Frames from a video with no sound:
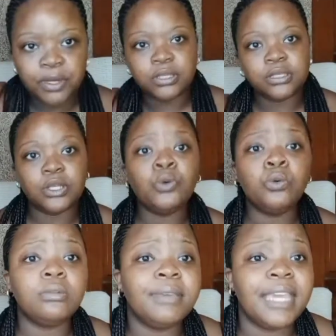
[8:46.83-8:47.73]
person who
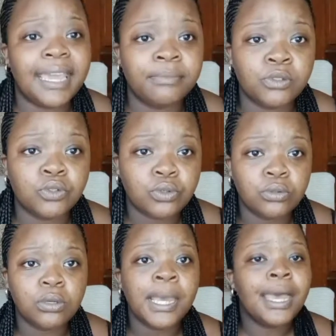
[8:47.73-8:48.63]
will be able
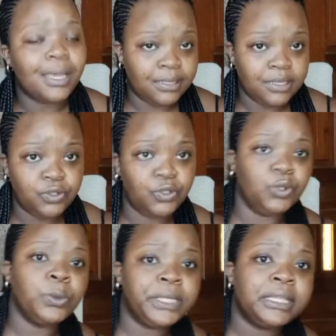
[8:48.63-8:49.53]
to assist
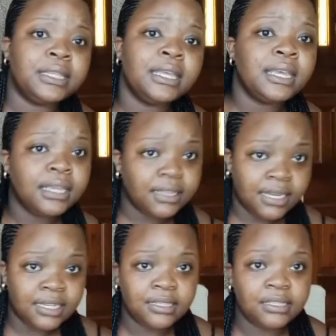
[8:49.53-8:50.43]
you with the
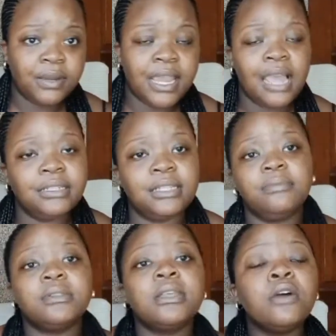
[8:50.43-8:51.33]
necessary
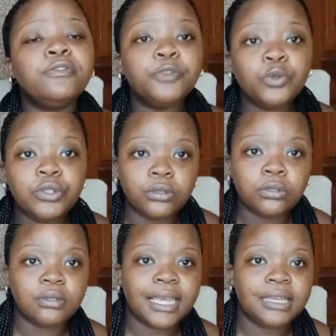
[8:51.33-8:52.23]
items. Food
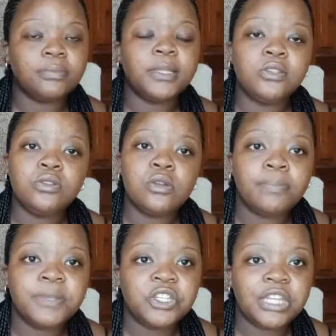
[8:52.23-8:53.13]
also, guys, please do
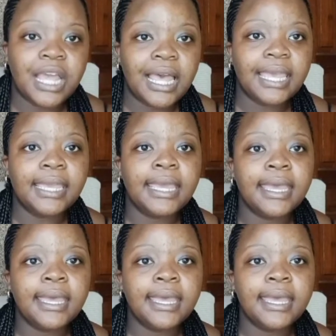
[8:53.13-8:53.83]
not be shy.